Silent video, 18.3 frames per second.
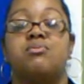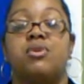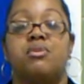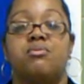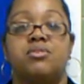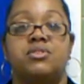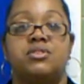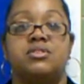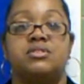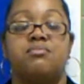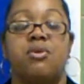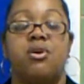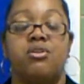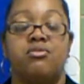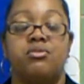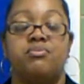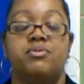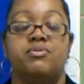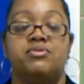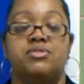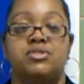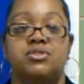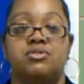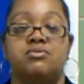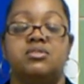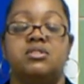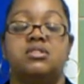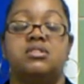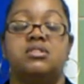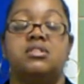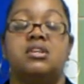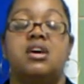work with a small group of students